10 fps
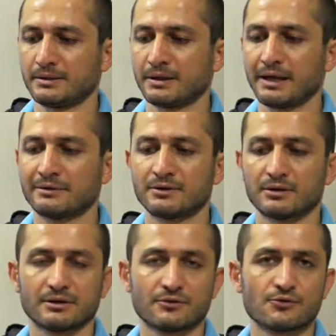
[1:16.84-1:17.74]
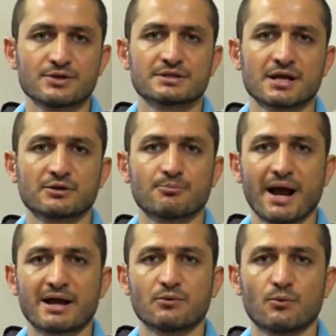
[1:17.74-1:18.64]
and there is another
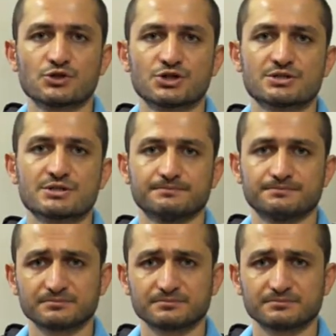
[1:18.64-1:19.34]
pack which is